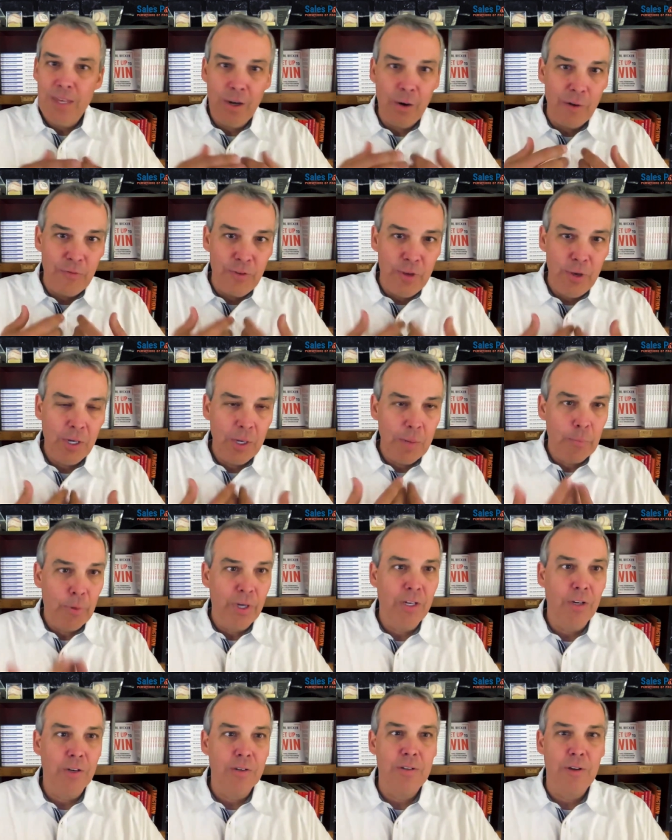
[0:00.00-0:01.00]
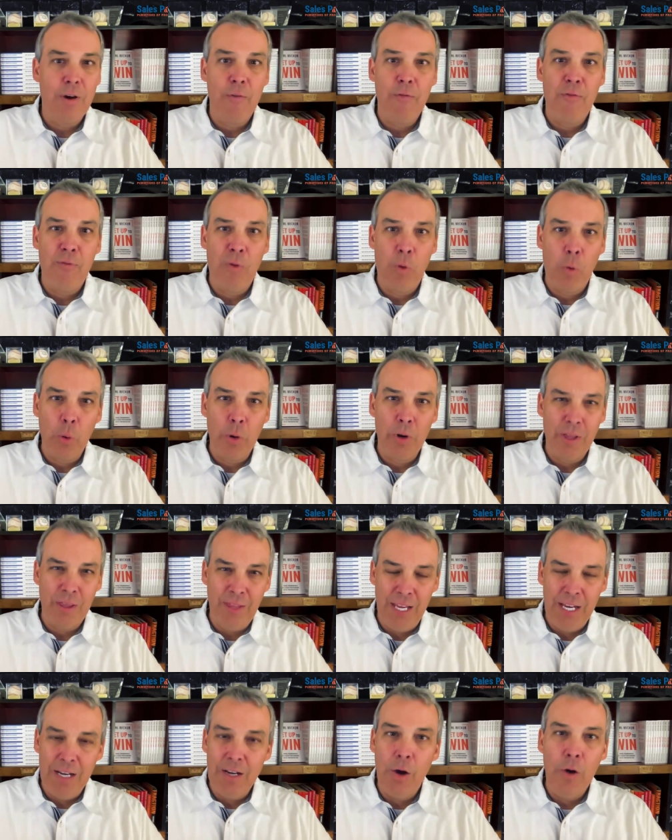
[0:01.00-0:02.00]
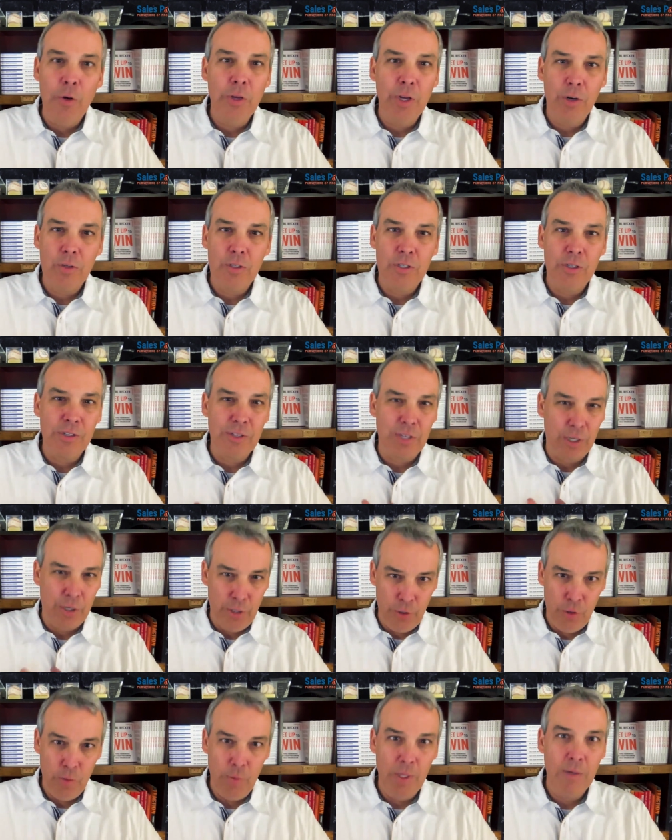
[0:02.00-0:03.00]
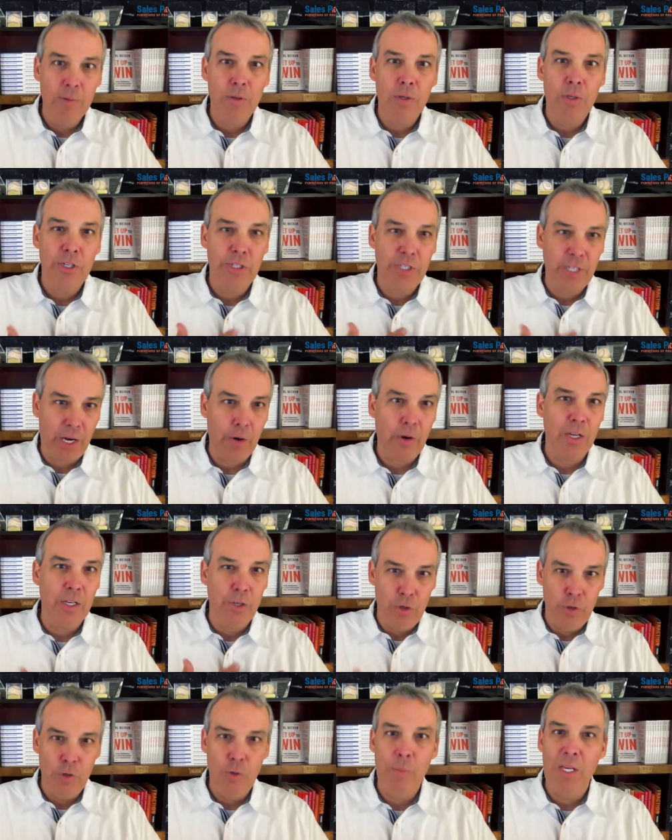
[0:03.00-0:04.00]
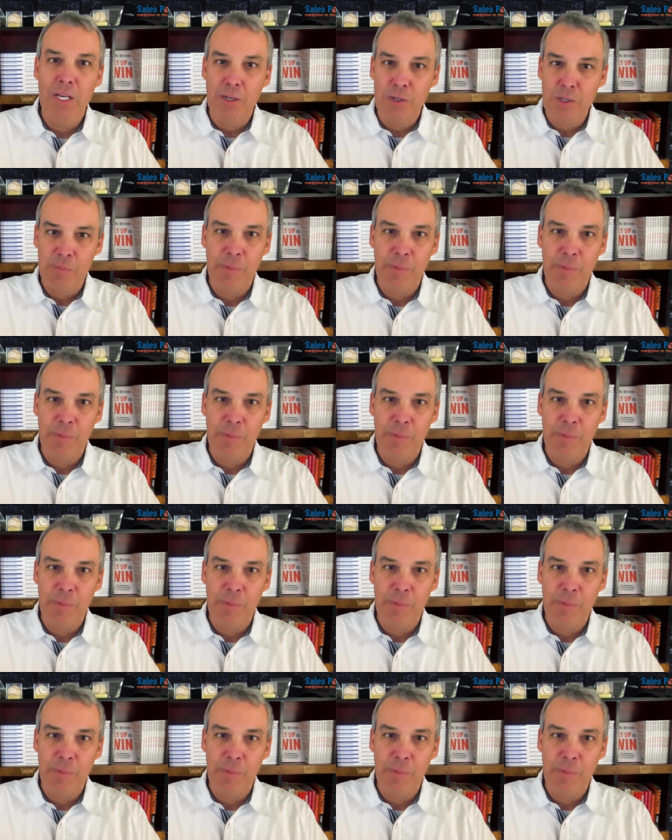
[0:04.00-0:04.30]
you know, if you can bring yourself forward and they know you're just a human sharing human